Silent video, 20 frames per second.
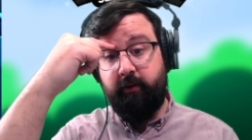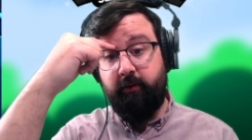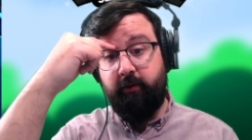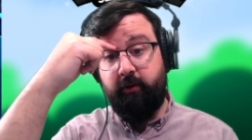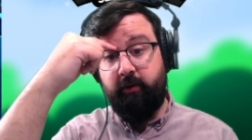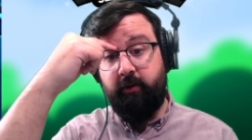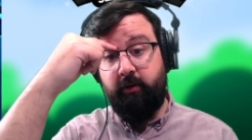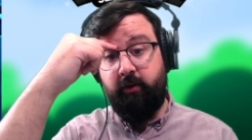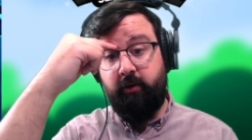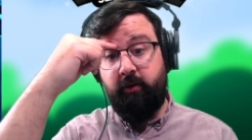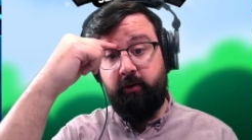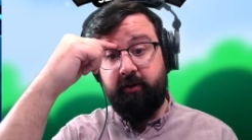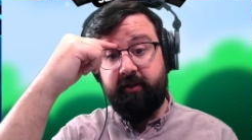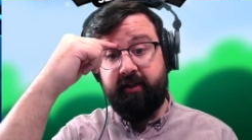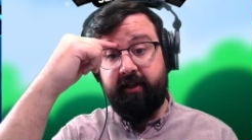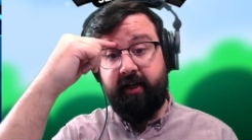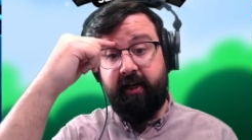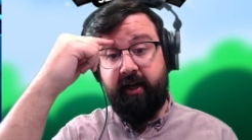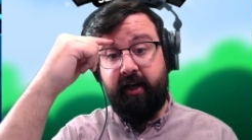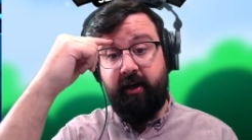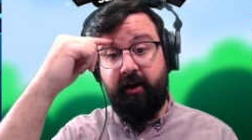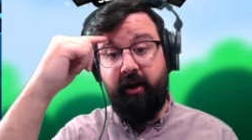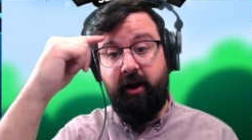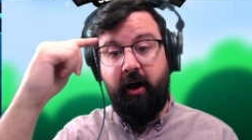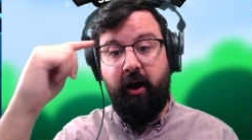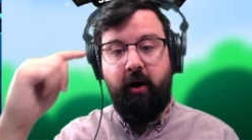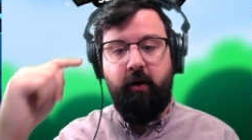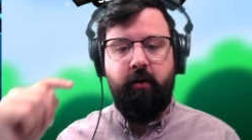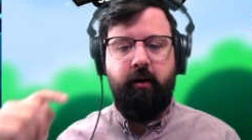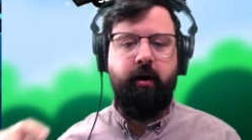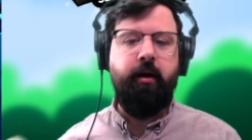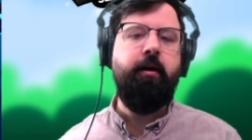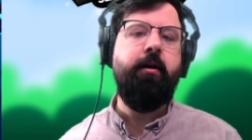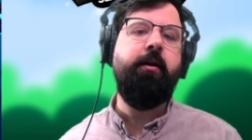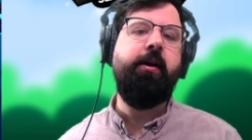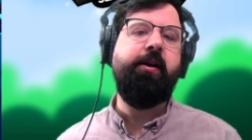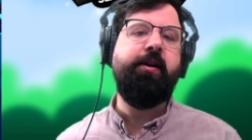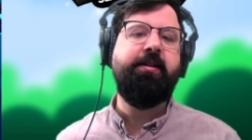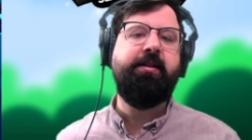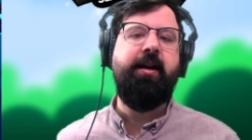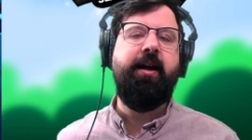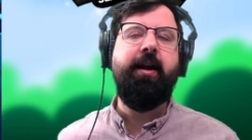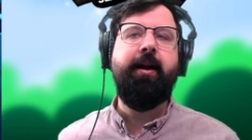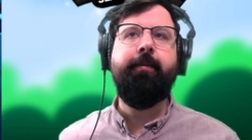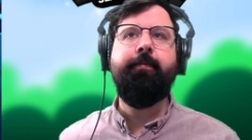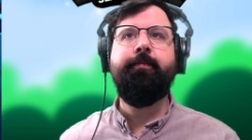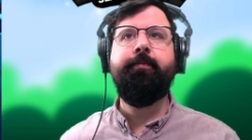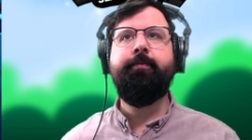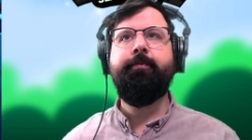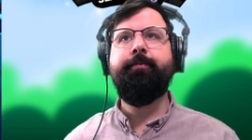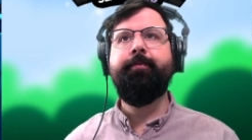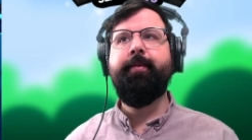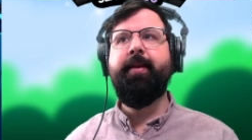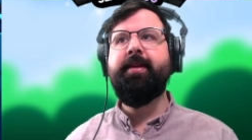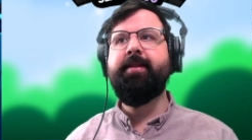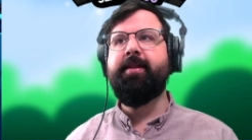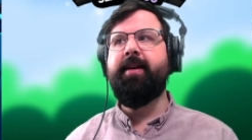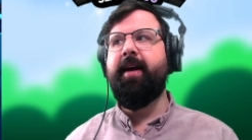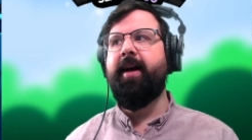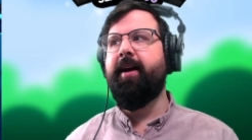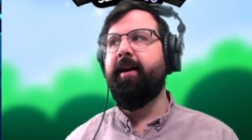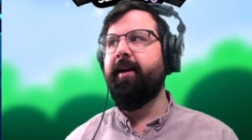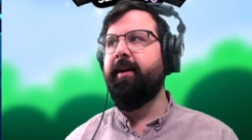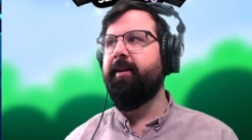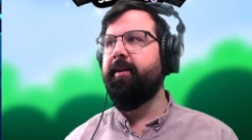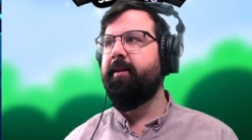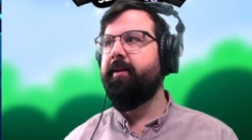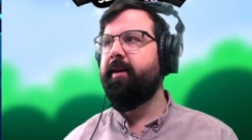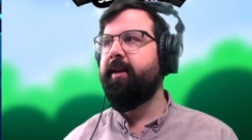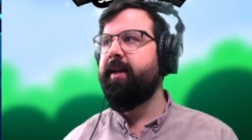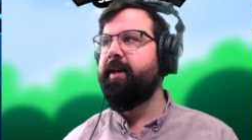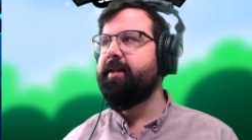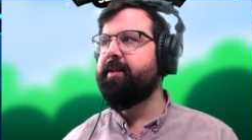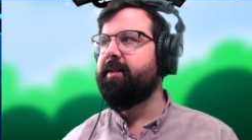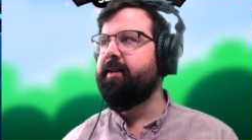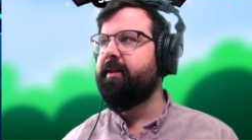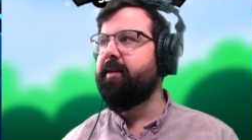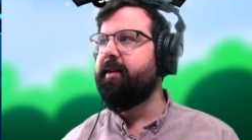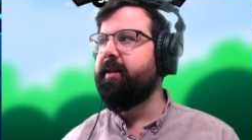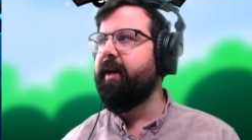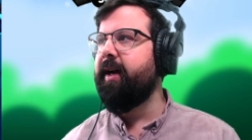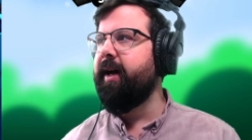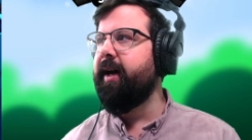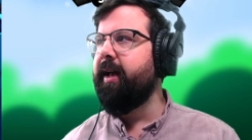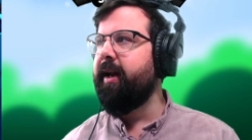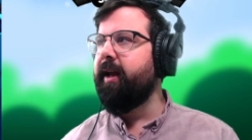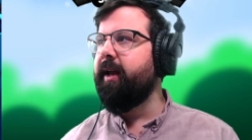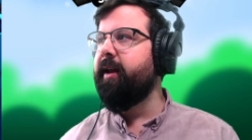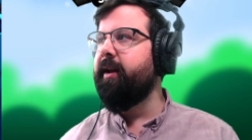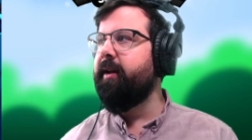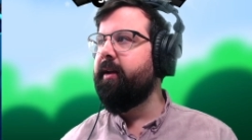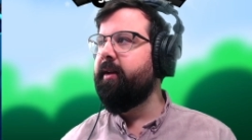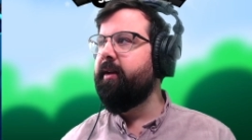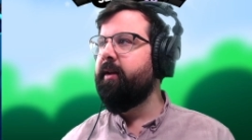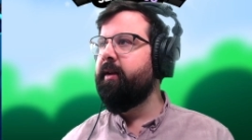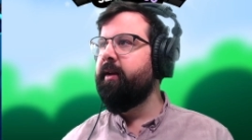Rolls it in, no! Oh, no, he's got it. He's got it. He's got it.